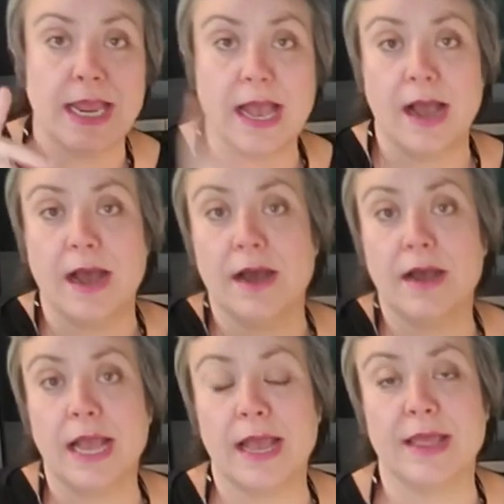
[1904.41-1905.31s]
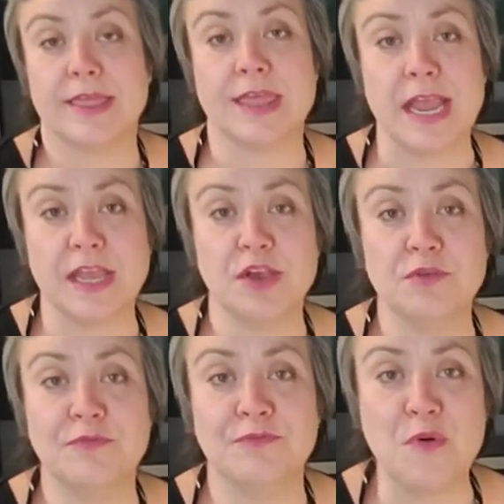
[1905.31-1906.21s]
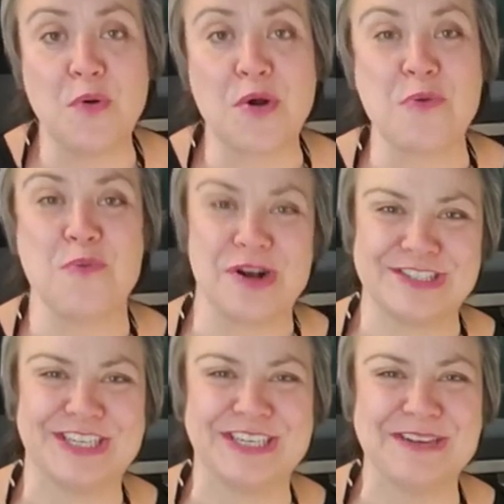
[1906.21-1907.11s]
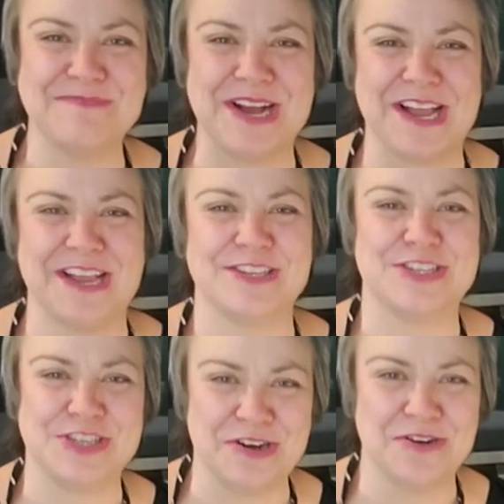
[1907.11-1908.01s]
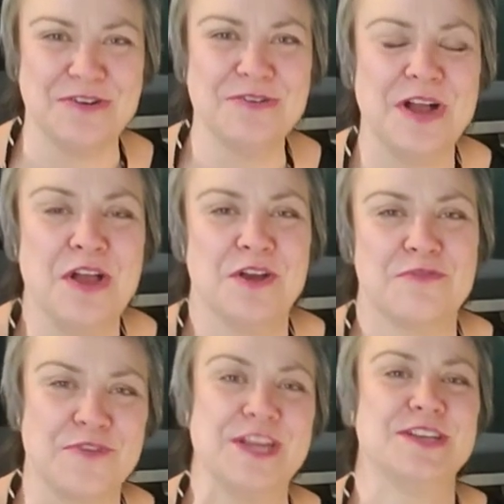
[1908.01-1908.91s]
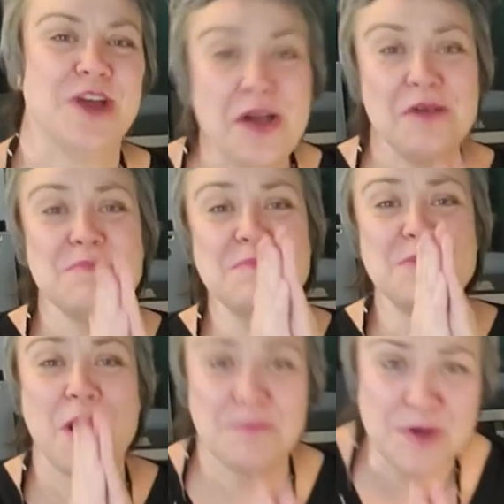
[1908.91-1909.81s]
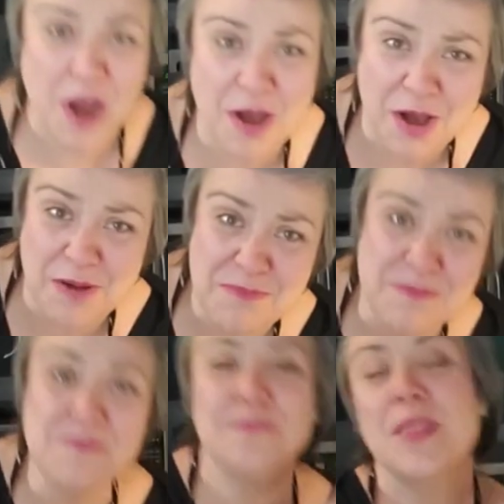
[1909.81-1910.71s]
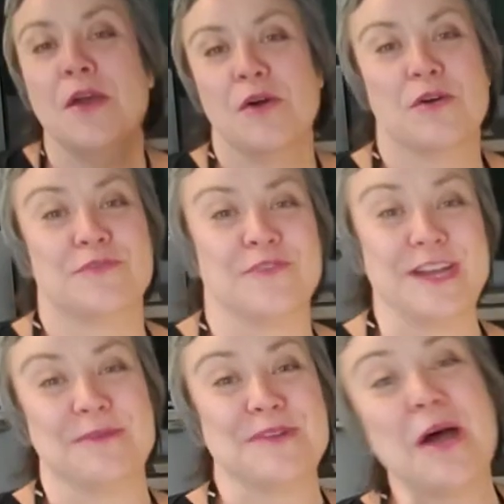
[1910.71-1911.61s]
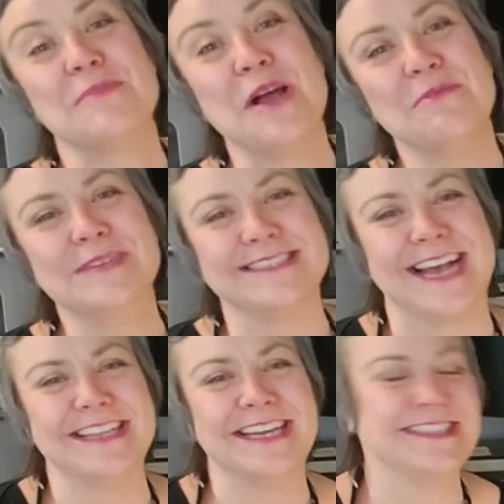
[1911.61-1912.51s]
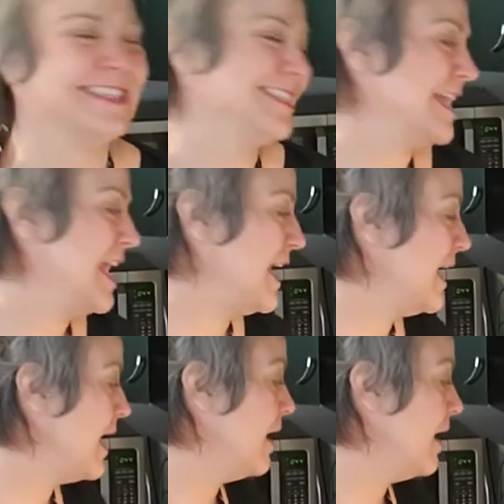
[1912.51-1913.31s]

Uh, thank you for watching my show, Freedom Nom Nom, or Freedom Nom Nom as I like to say.